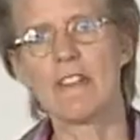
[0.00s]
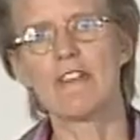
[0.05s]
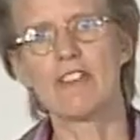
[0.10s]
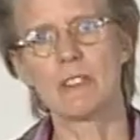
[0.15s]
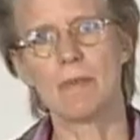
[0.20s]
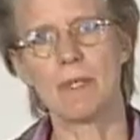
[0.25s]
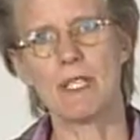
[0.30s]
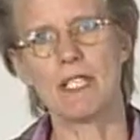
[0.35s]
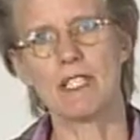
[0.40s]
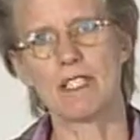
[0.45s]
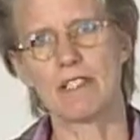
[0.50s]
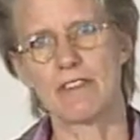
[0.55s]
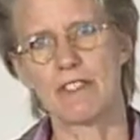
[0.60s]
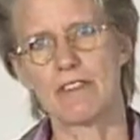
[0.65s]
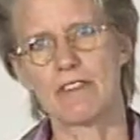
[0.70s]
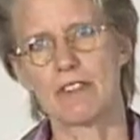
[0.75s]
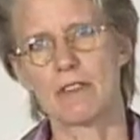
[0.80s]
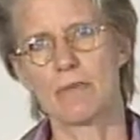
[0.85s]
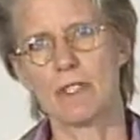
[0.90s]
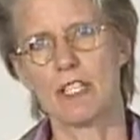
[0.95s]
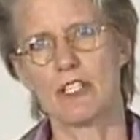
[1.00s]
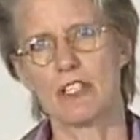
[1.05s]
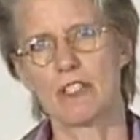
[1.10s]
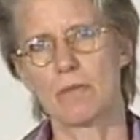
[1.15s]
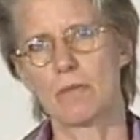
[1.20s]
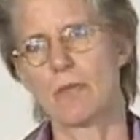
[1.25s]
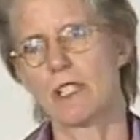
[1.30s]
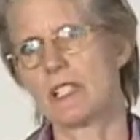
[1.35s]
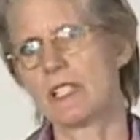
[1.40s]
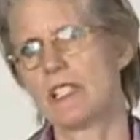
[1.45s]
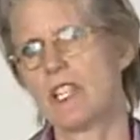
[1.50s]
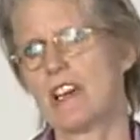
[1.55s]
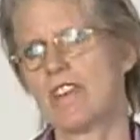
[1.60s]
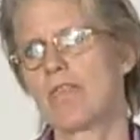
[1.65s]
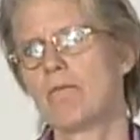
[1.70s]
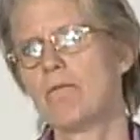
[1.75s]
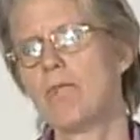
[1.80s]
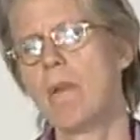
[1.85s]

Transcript: every piece of information must have